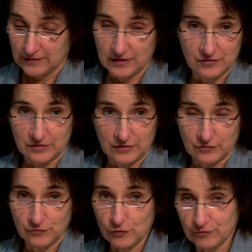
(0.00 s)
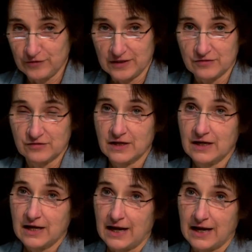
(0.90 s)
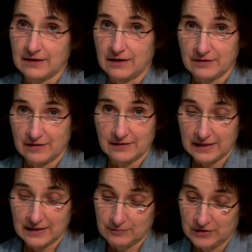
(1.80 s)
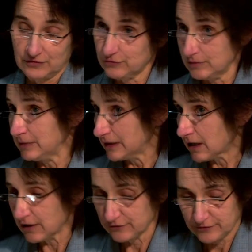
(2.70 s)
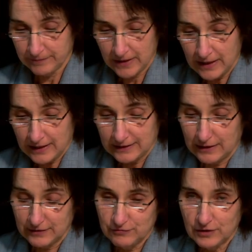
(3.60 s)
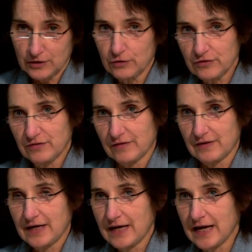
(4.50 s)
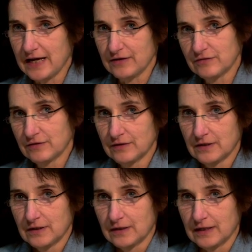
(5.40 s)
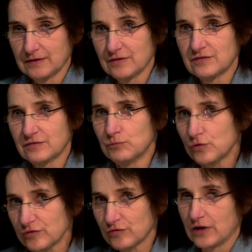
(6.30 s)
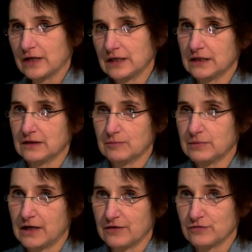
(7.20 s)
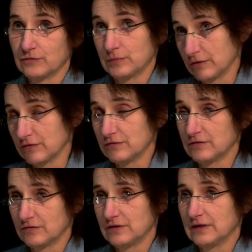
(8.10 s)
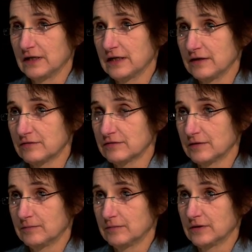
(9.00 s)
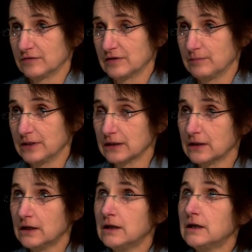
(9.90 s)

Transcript: these four fins, and that they can be extremely large. Now, if one looks at the head, and this is more striking in the pliosaurs because you can see their heads because they're big.